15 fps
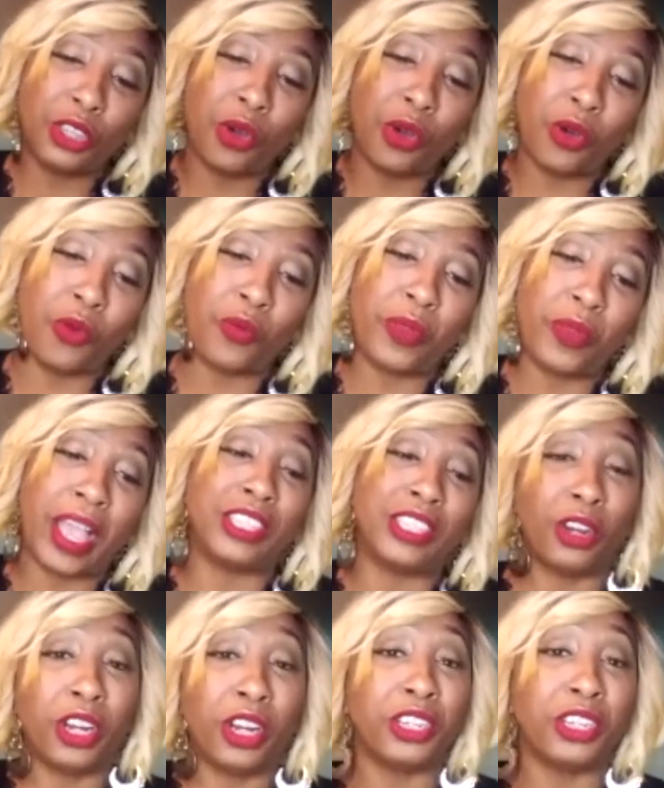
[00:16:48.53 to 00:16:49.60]
So I
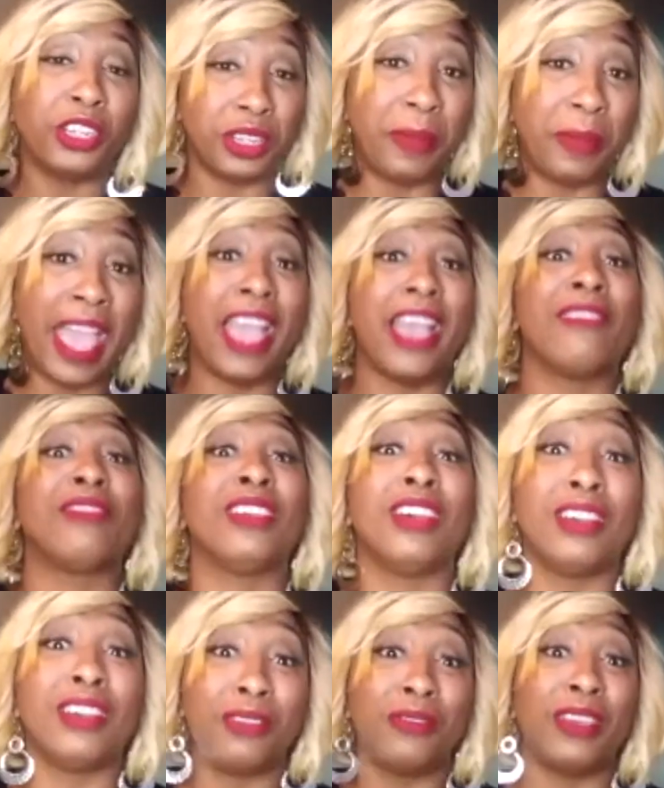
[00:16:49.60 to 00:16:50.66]
started down the path
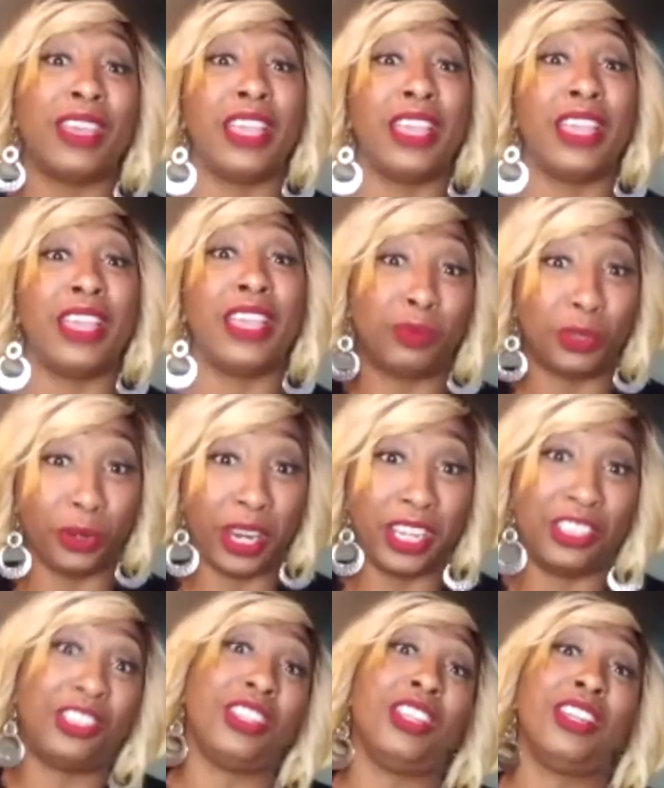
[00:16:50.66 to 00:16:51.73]
of
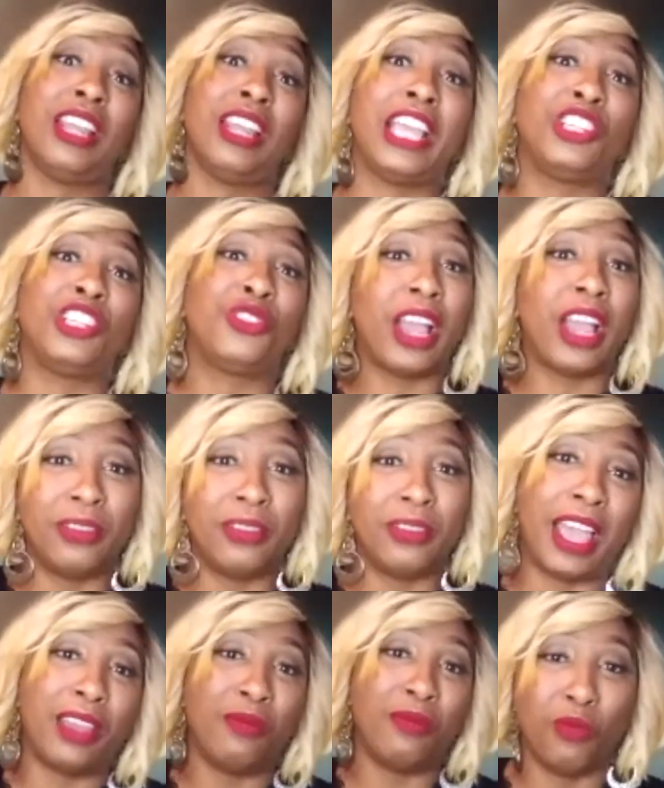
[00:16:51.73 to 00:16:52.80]
exploration, like trying to
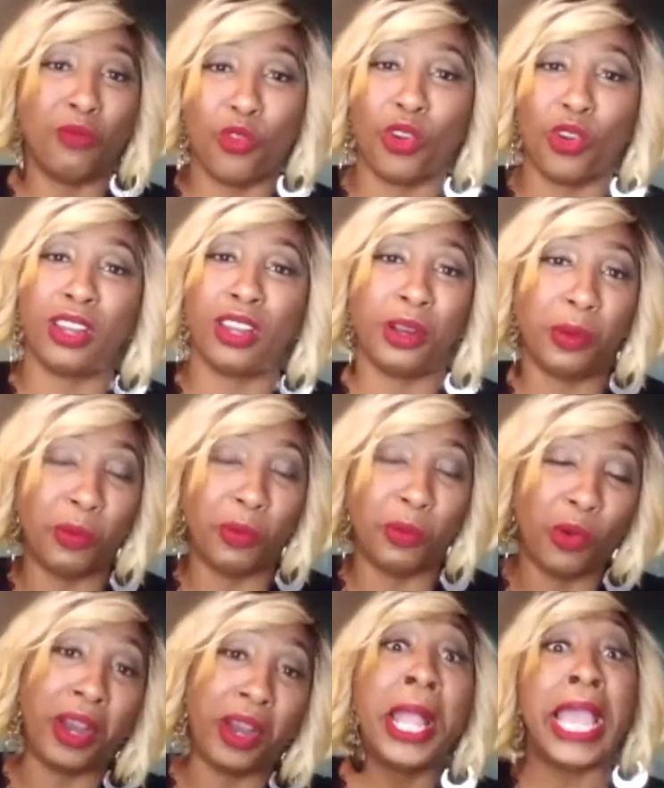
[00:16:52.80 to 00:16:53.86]
find more and learn
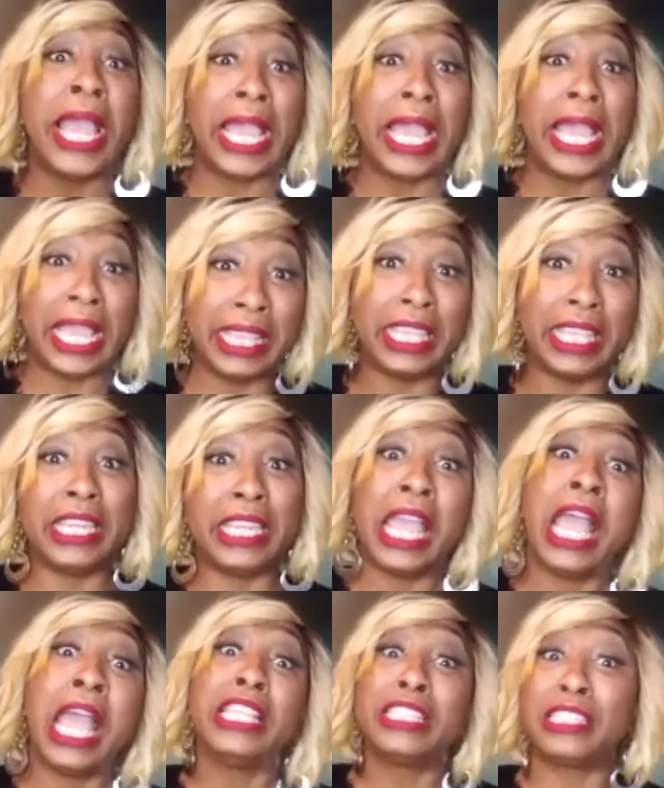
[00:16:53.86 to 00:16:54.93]
more, and then
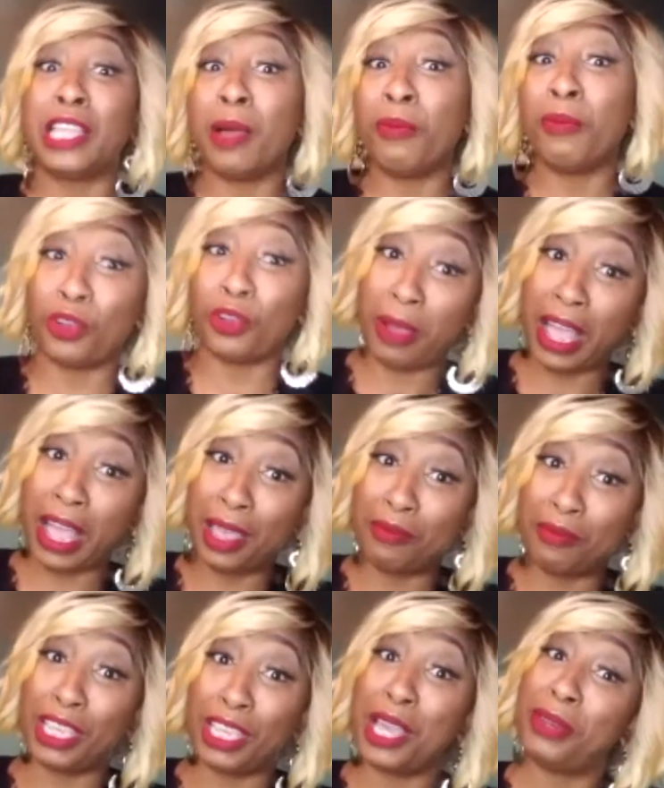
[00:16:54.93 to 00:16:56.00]
stumbled upon
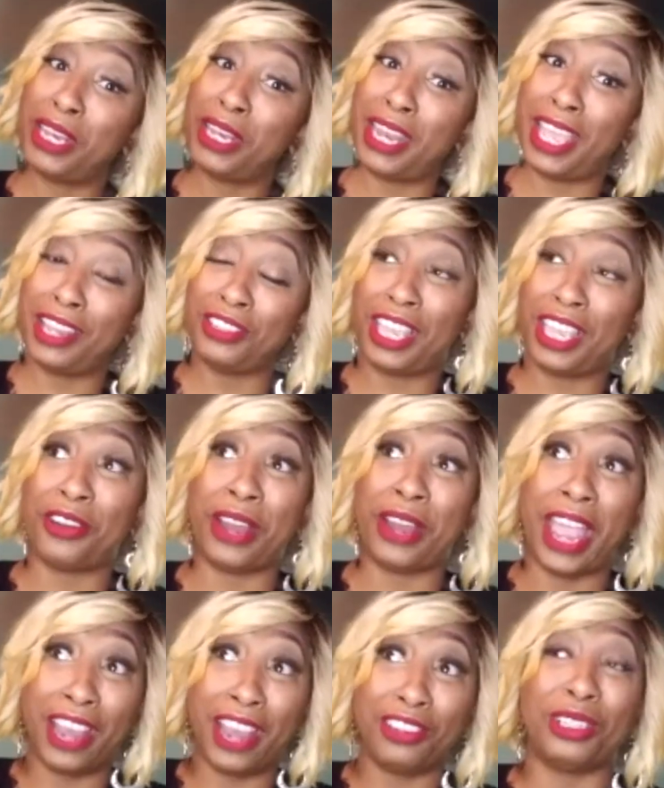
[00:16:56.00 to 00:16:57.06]
becoming an educator,
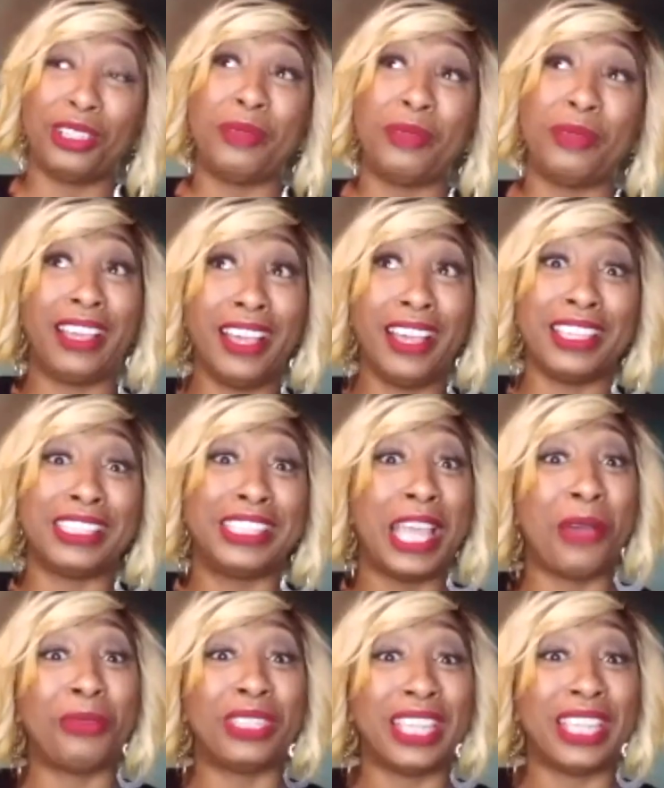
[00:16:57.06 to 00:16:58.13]
actually, because
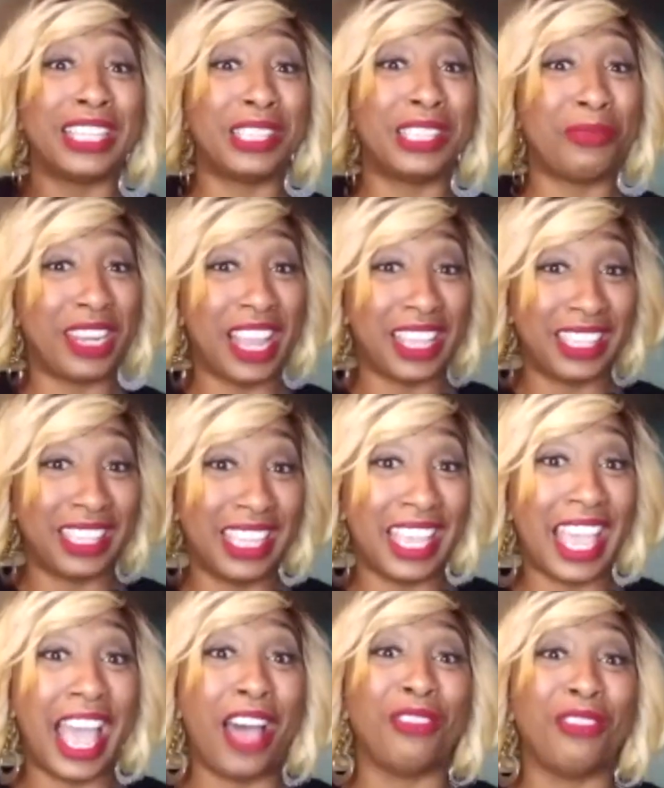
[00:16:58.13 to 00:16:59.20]
that was not something I set
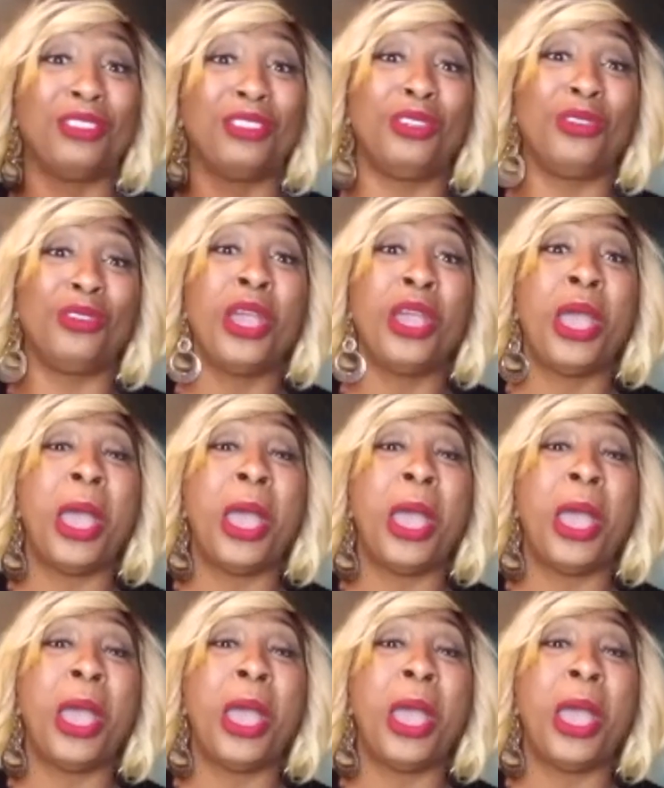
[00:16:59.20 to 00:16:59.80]
out to do.